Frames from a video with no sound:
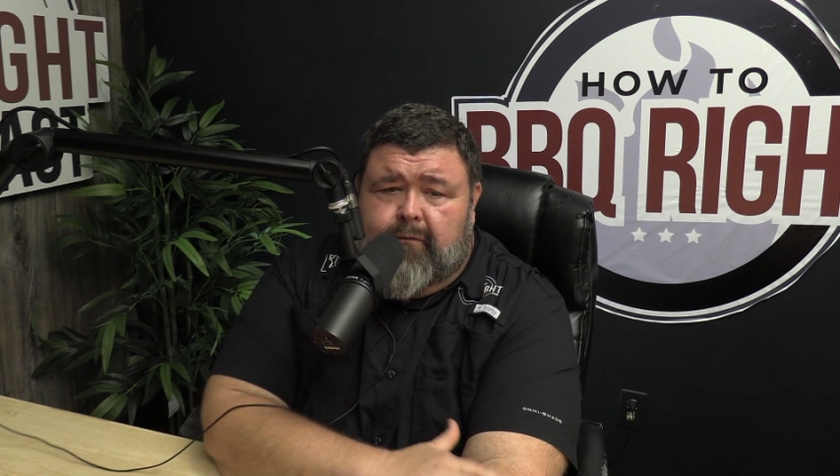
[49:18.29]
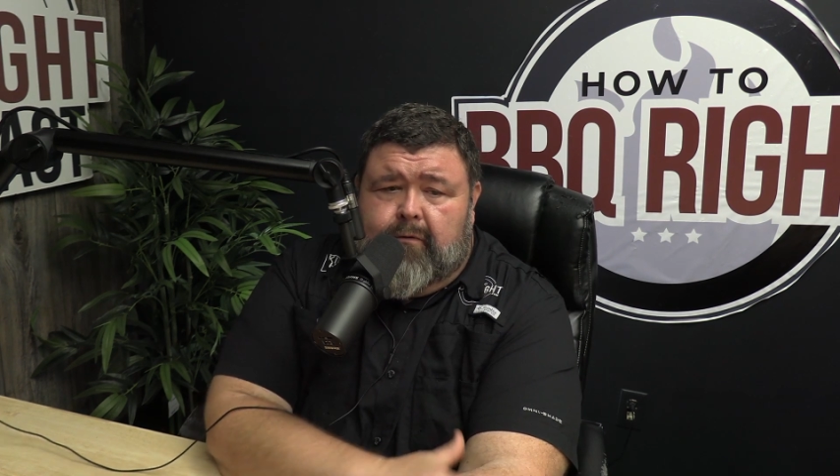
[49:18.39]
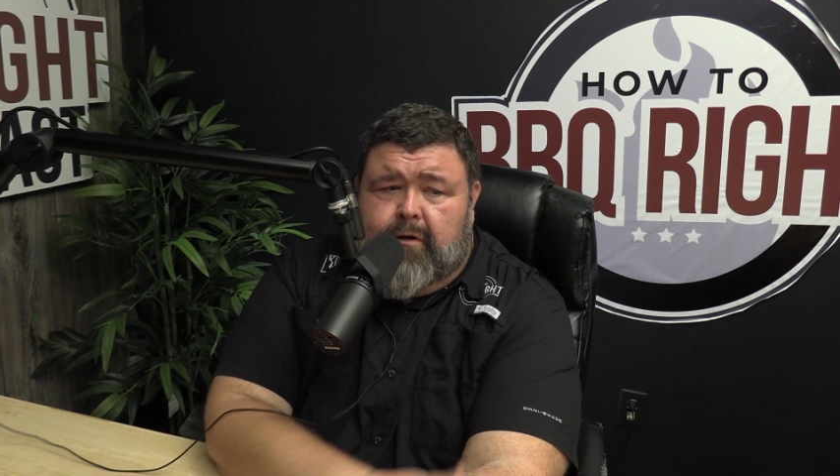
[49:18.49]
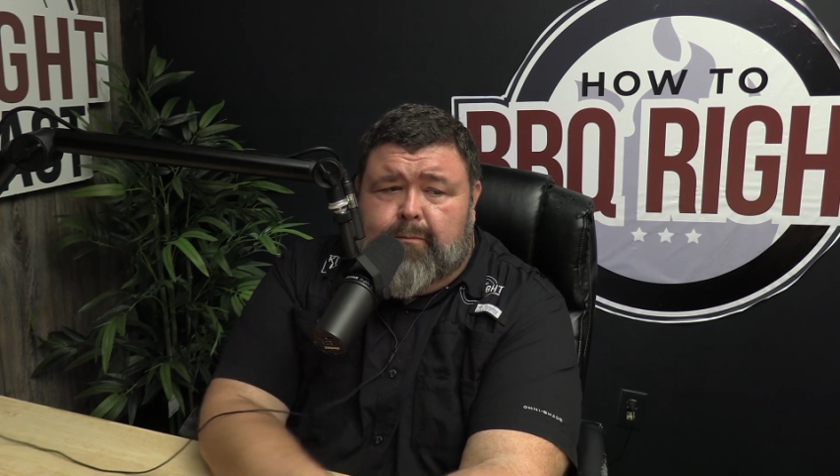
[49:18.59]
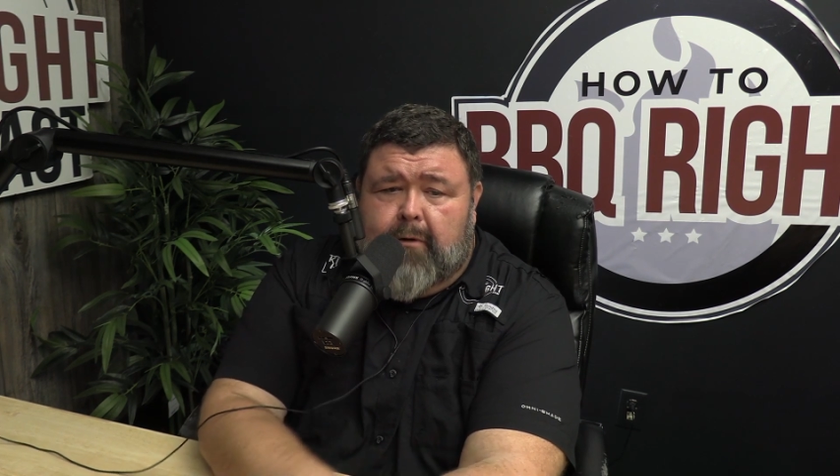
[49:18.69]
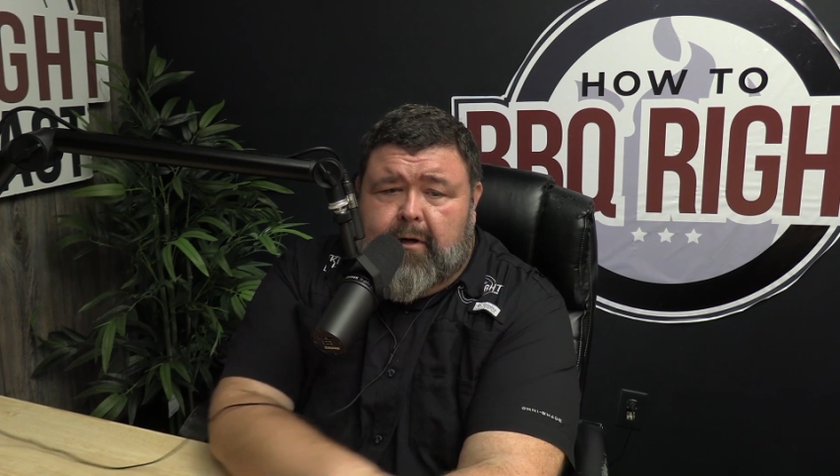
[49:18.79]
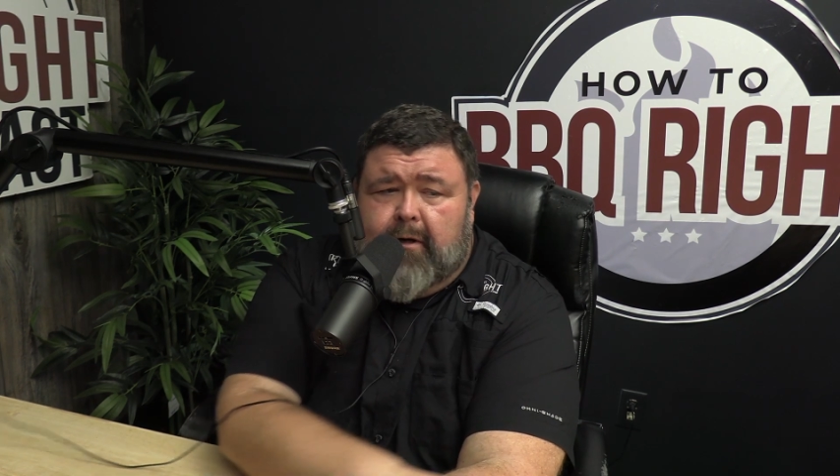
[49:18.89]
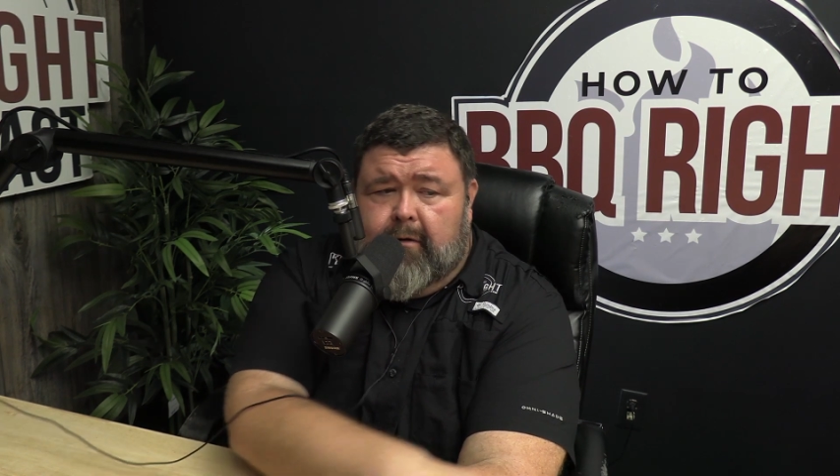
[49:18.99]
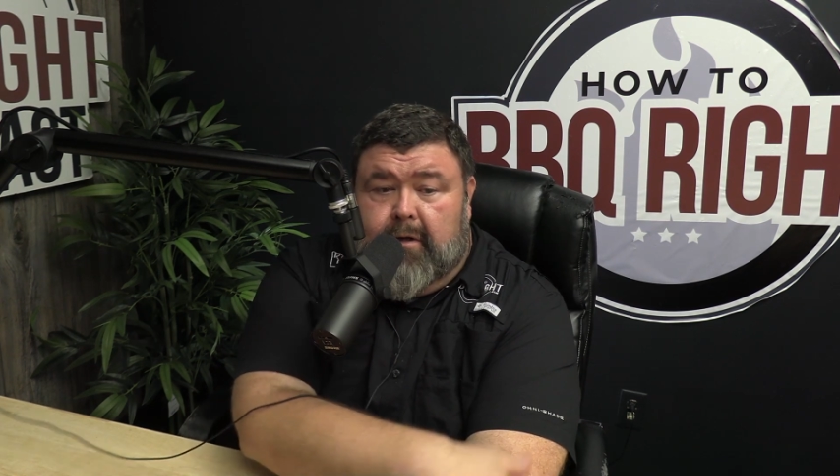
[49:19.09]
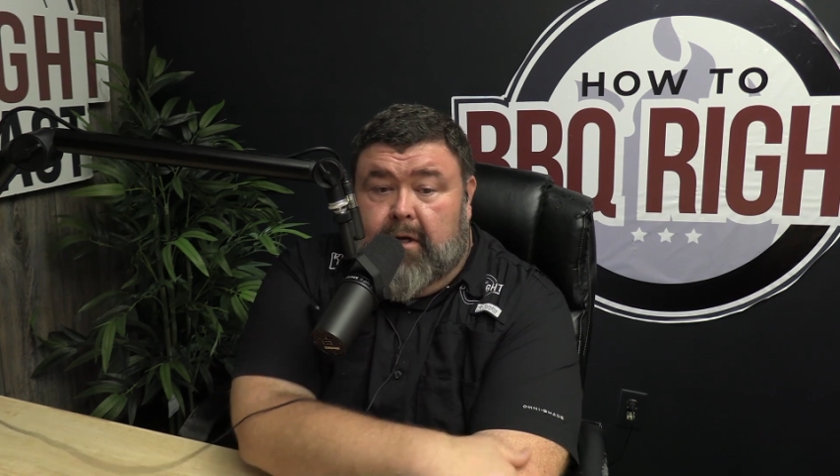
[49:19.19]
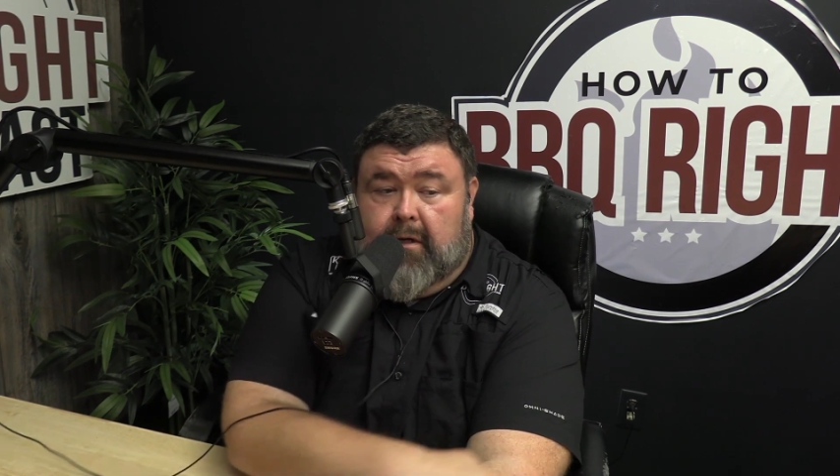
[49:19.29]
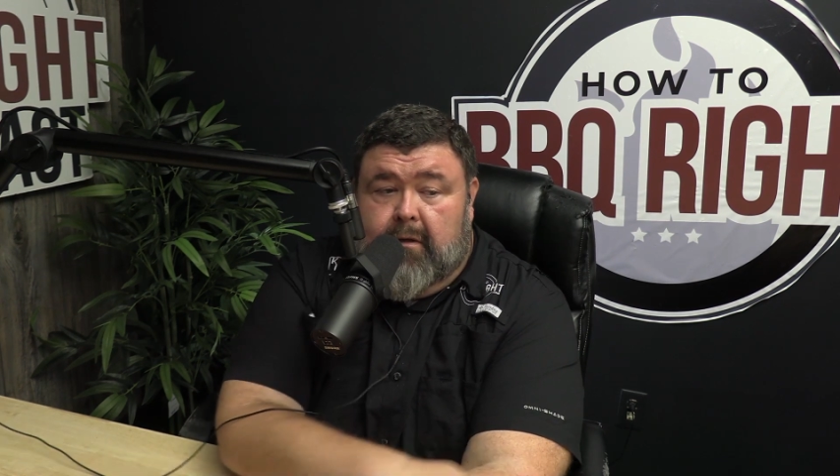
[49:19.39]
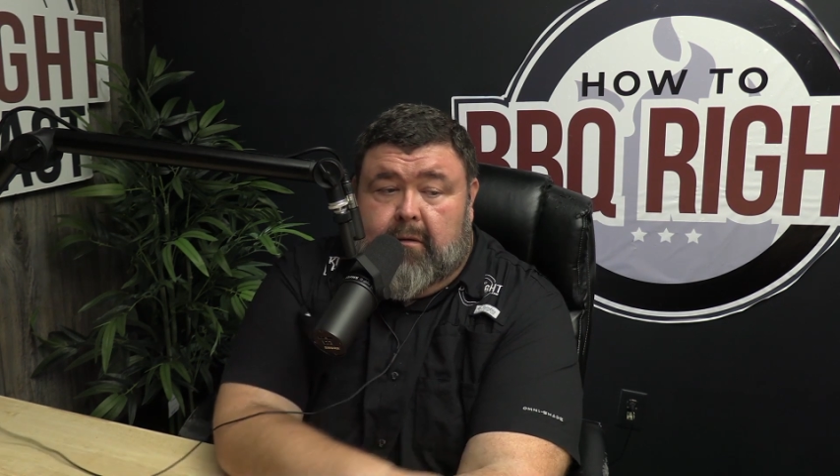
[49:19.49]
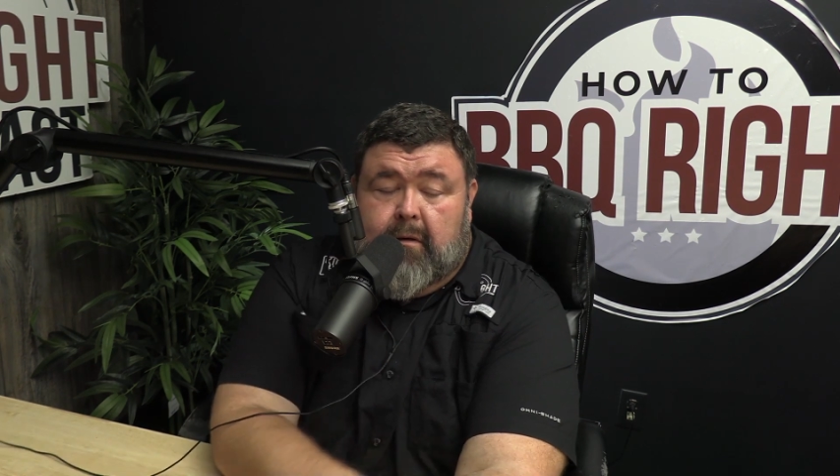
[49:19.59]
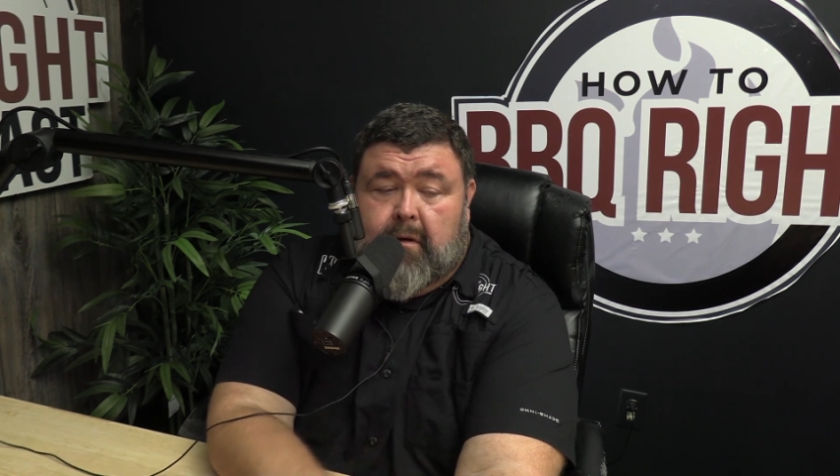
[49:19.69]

over in Springdale. It's like a.